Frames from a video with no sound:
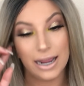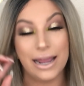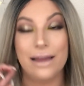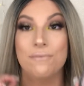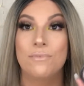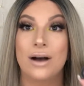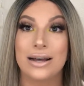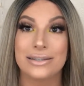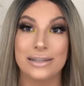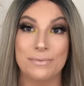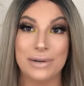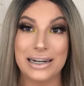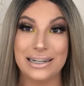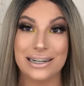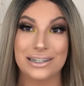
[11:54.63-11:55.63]
It was
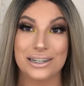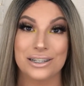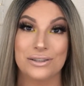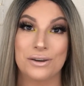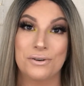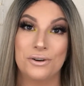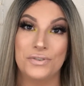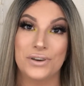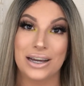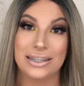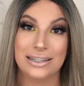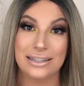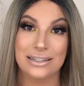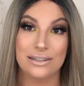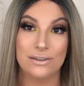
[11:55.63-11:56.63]
limited edition, so I don't know if you
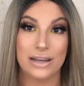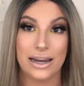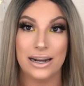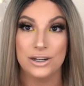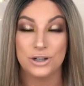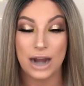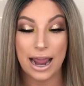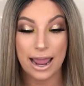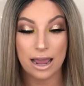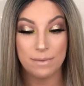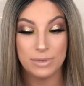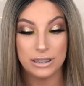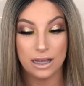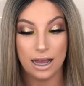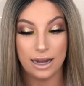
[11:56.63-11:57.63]
guys can still get it. Try
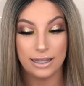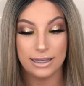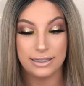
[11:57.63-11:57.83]
Amazon.